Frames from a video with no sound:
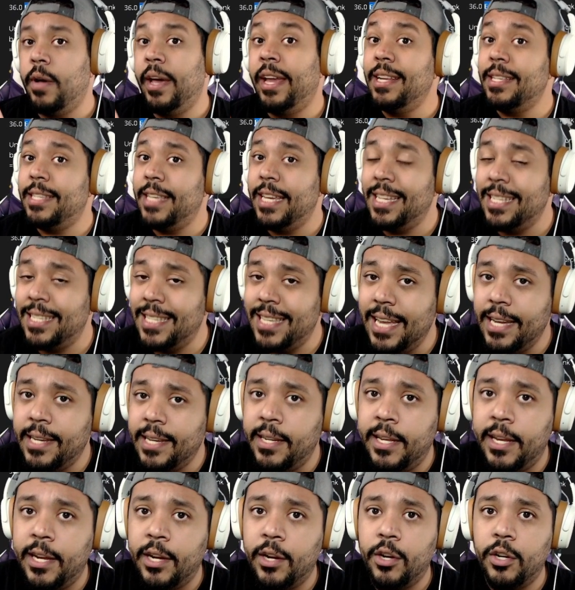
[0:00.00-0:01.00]
ahead and take a second
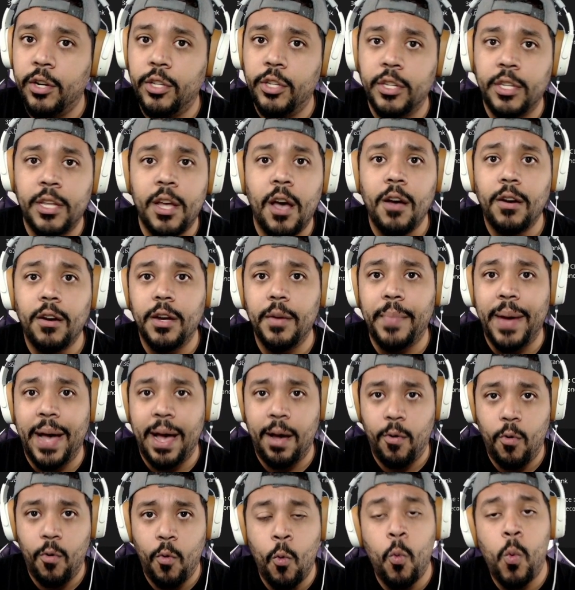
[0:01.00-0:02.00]
here to talk
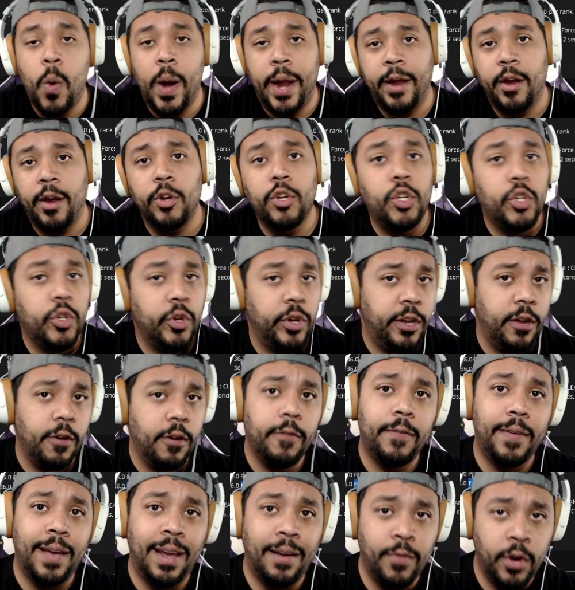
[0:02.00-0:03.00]
about where should your
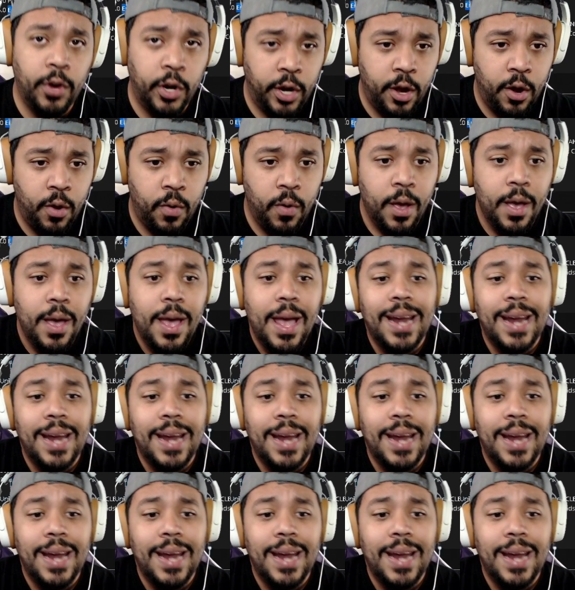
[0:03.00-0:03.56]
favor go.